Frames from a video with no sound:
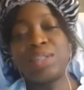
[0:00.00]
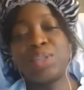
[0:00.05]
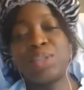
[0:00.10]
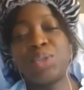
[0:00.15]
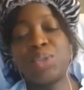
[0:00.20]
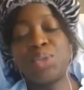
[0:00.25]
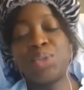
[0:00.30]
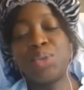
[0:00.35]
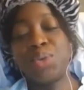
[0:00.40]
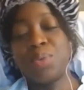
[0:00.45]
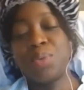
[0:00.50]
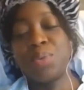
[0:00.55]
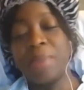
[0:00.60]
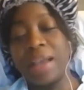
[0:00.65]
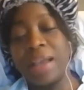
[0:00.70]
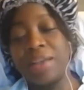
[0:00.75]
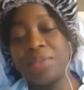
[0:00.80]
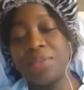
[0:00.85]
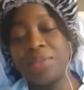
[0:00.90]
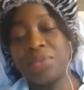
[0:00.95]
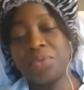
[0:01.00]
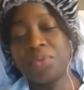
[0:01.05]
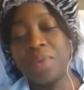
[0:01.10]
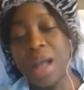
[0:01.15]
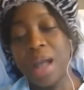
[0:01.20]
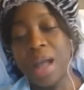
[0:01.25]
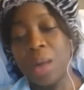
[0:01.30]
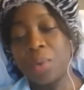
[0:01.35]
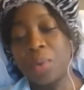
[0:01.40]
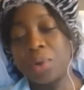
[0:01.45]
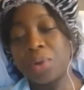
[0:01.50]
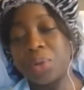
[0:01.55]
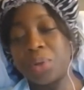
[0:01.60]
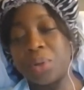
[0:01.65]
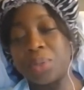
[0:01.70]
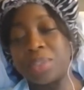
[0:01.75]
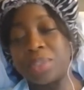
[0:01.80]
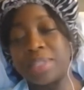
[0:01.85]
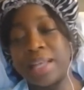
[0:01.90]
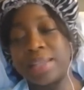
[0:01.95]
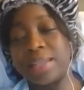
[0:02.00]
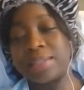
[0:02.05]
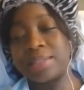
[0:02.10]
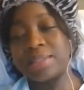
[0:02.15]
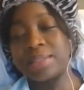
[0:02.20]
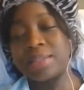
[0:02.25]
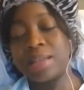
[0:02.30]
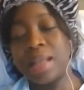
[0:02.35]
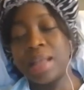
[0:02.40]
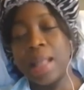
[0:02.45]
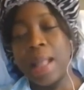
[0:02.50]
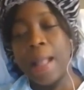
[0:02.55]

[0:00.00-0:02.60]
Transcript: to do my 3-hour glucose test.